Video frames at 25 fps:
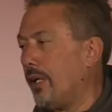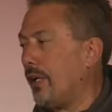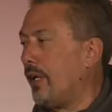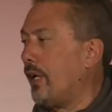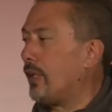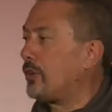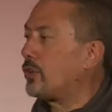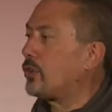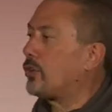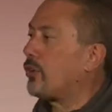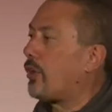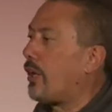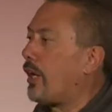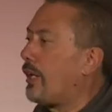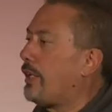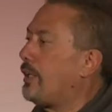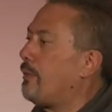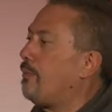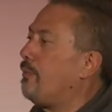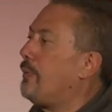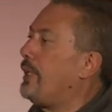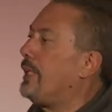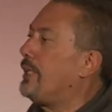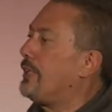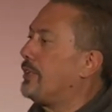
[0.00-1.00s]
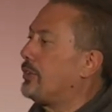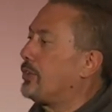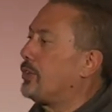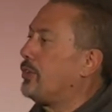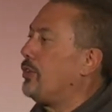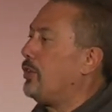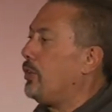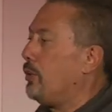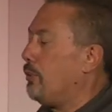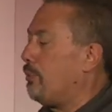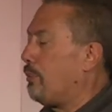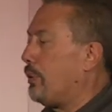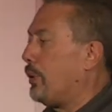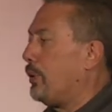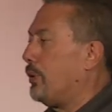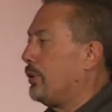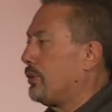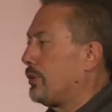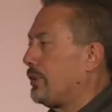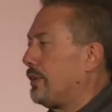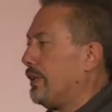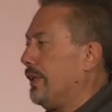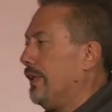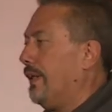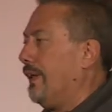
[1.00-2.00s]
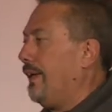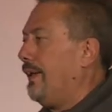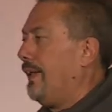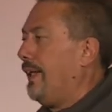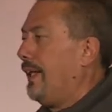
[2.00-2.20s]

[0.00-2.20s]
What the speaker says: and I tried to be this new person.